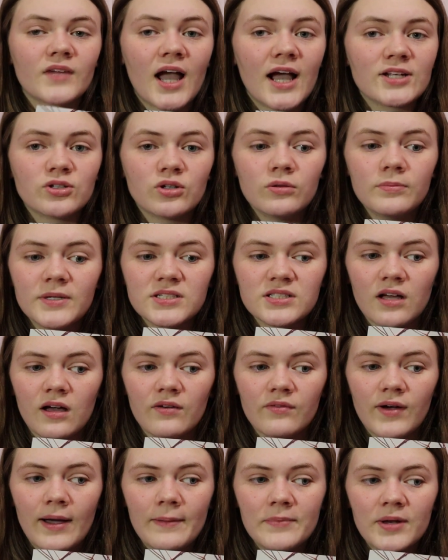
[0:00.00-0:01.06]
I told
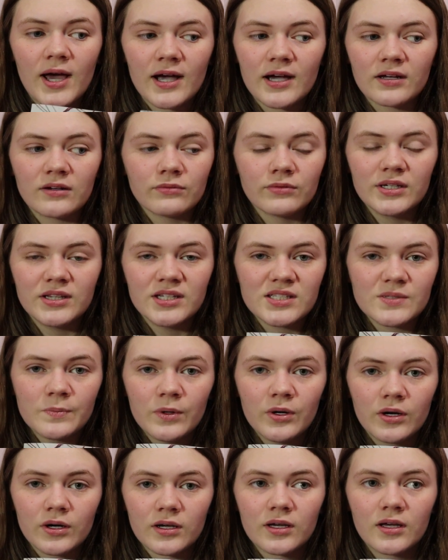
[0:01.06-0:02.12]
myself I'm not going to read this
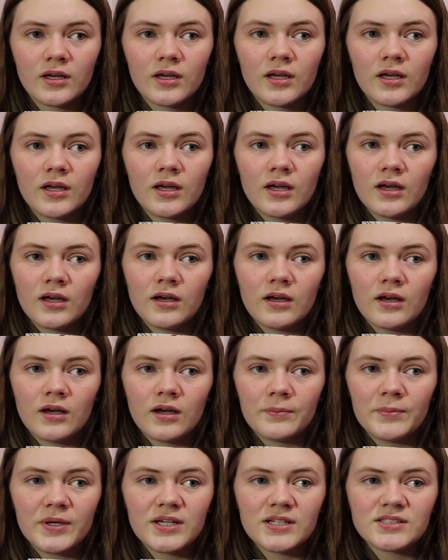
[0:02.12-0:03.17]
book
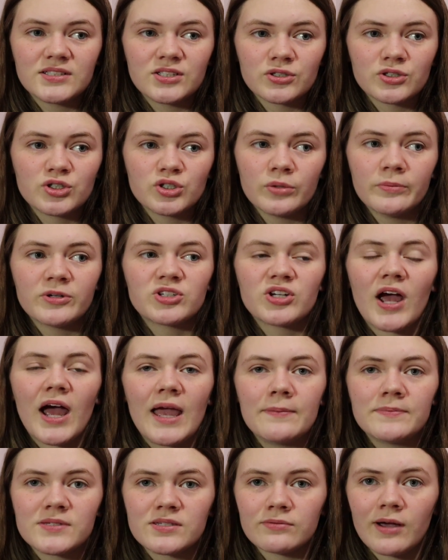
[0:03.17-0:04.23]
because there's so much
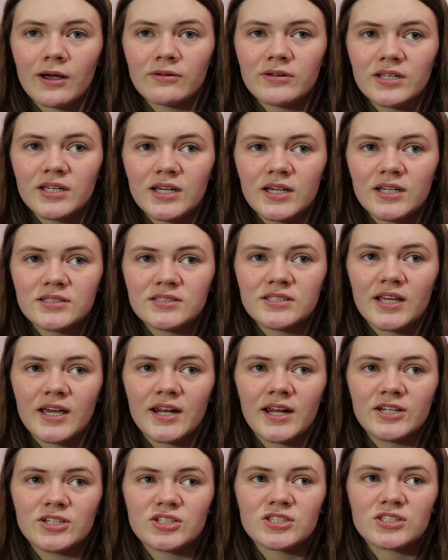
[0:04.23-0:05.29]
hype surrounding it,
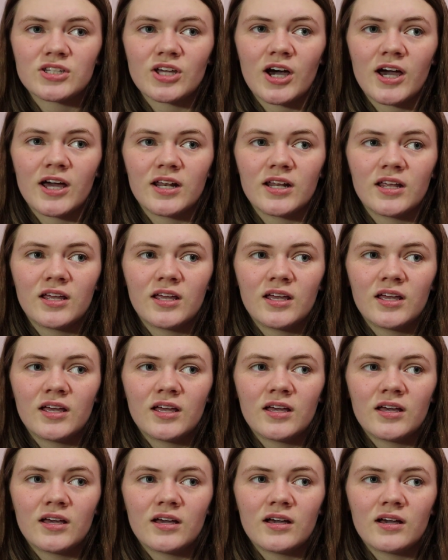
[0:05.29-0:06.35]
and I just thought
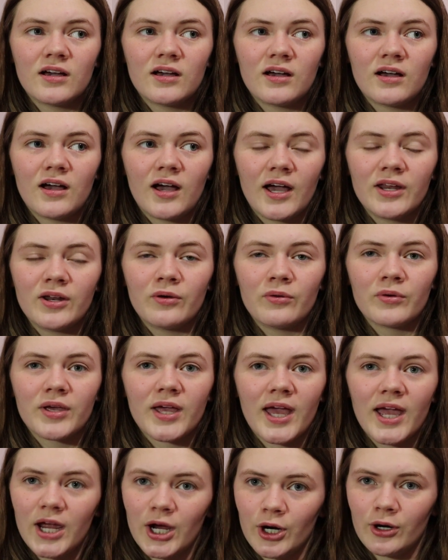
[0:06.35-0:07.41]
I don't
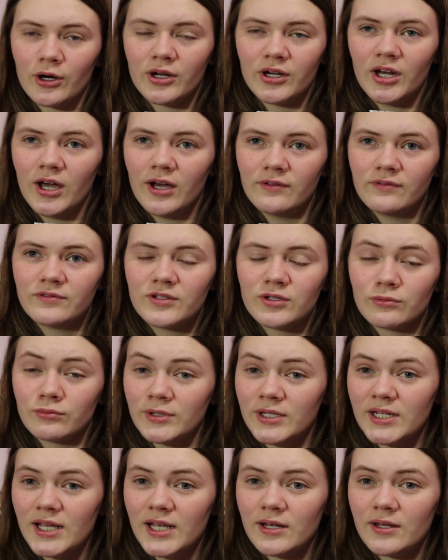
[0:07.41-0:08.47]
care enough to
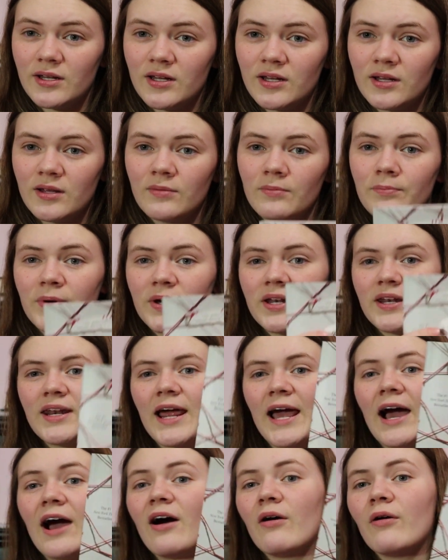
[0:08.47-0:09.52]
read it. But
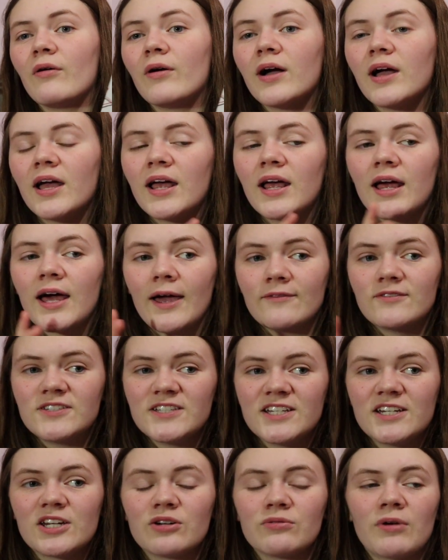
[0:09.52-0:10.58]
now I've
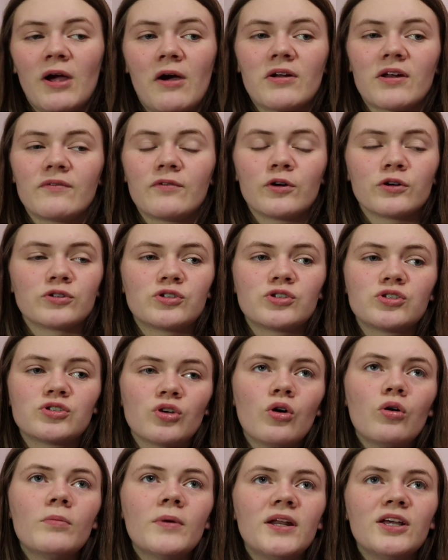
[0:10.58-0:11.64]
seen it around, I've heard
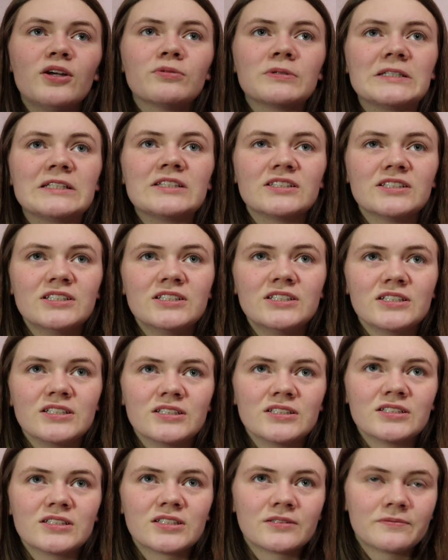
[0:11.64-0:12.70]
so many great
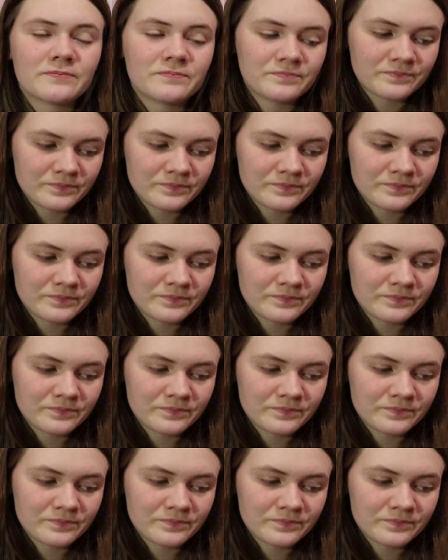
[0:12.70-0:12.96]
things,